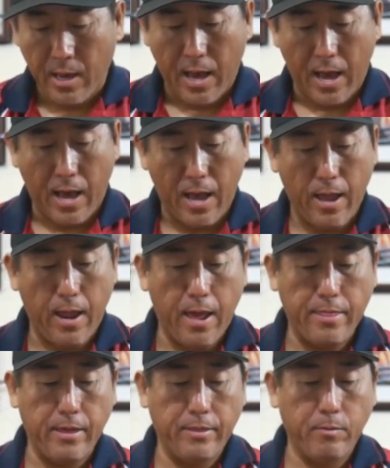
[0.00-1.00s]

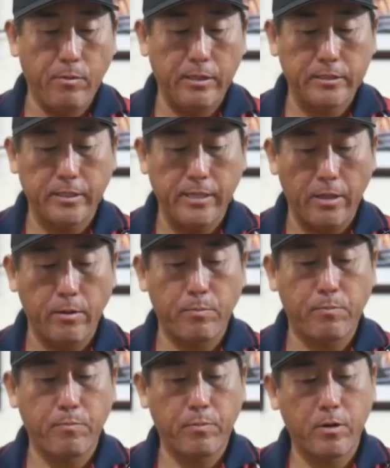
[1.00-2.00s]
And then the risk, another
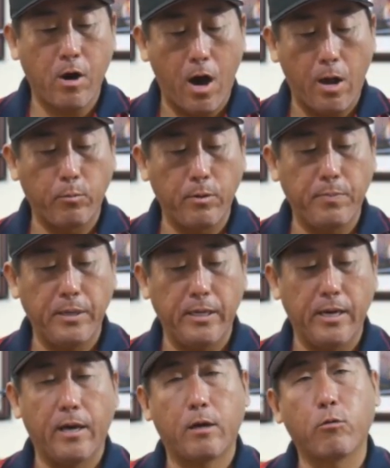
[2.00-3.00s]
con would be
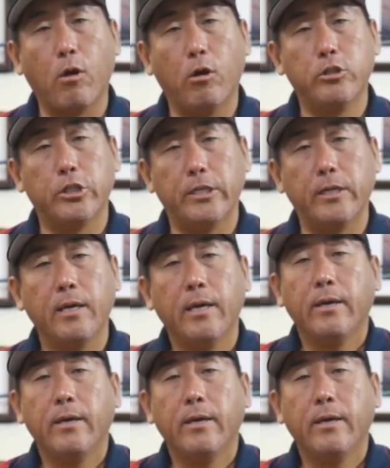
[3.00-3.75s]
corrosion.